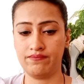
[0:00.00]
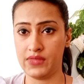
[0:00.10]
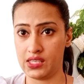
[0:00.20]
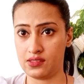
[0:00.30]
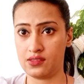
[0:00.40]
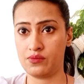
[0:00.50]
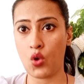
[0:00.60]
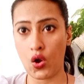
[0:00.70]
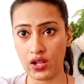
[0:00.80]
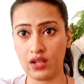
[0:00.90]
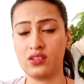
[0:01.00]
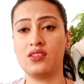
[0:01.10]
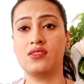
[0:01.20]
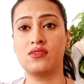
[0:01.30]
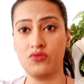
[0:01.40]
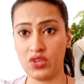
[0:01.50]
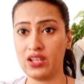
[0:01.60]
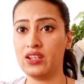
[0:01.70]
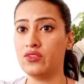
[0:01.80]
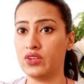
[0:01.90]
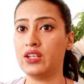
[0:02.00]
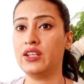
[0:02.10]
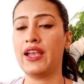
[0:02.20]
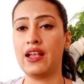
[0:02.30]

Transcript: This product is really